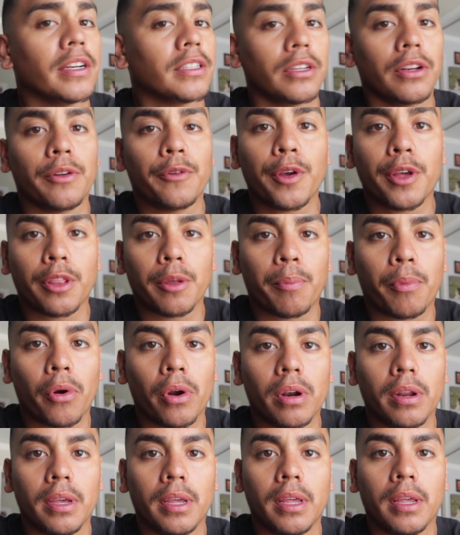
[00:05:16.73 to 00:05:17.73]
I still didn't even get the
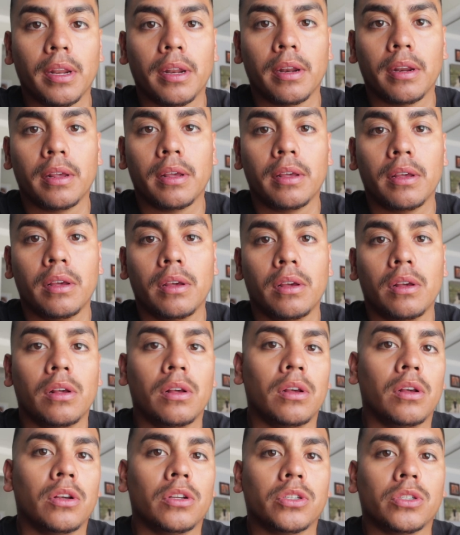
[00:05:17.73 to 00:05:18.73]
part in.
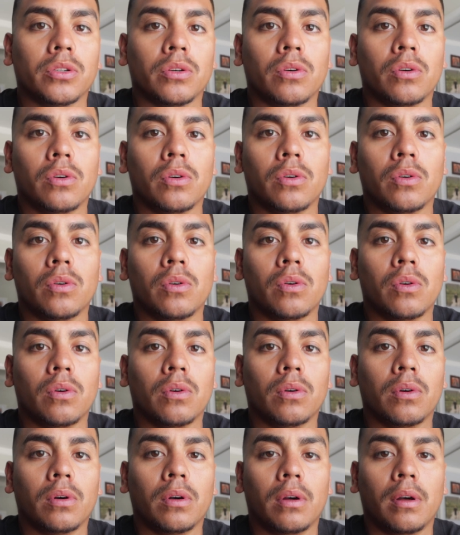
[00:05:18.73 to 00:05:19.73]

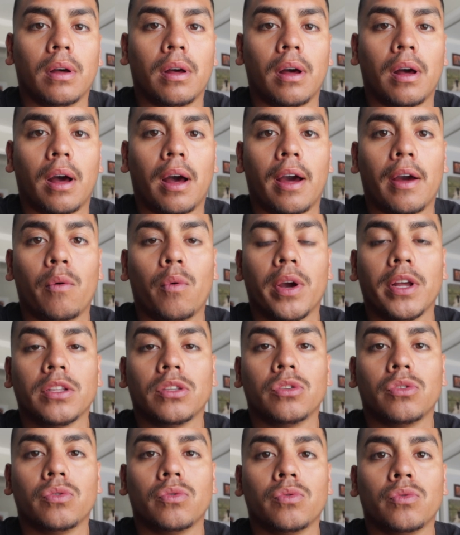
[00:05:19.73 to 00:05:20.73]
So I
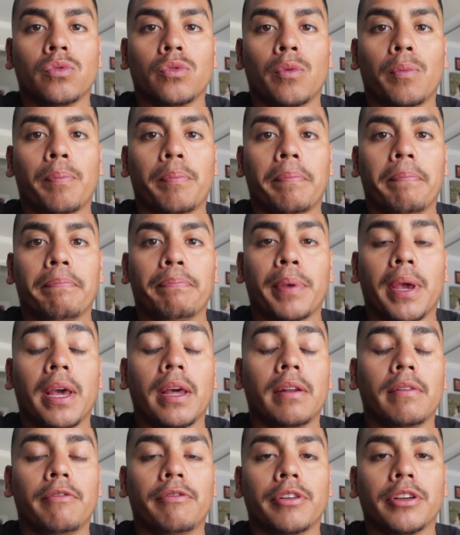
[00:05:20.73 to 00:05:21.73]
went to
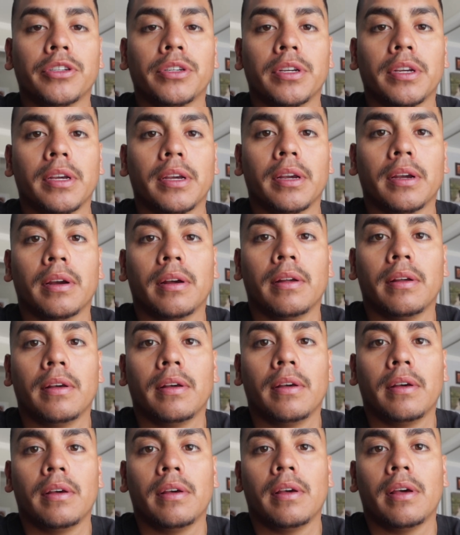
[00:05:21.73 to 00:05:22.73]
Penn fishing,
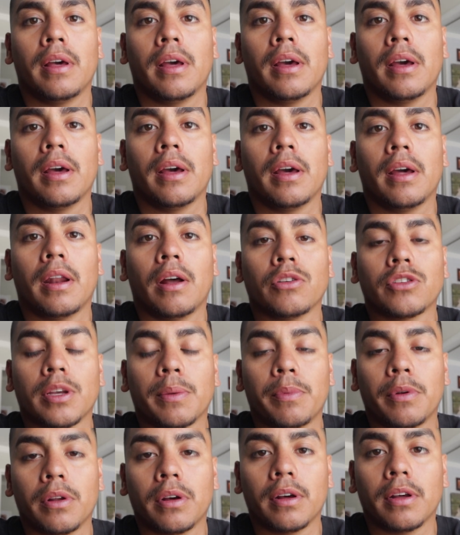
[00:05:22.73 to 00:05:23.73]
and I was
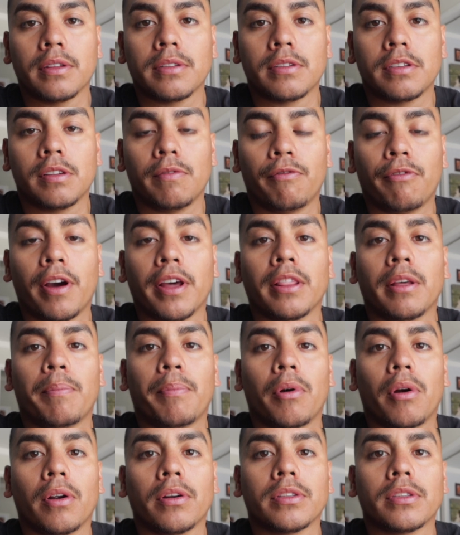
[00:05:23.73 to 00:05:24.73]
able to find the
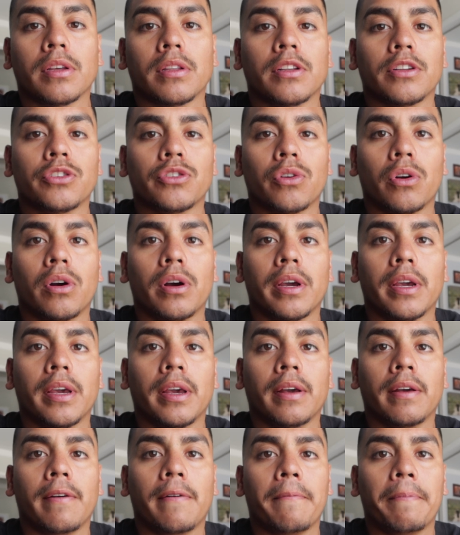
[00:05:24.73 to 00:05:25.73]
parts on the
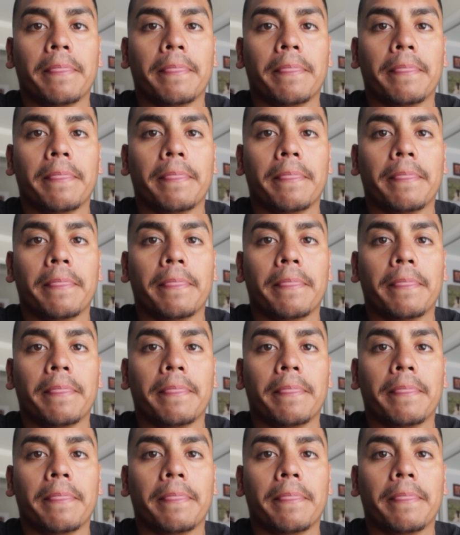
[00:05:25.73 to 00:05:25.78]
drawing.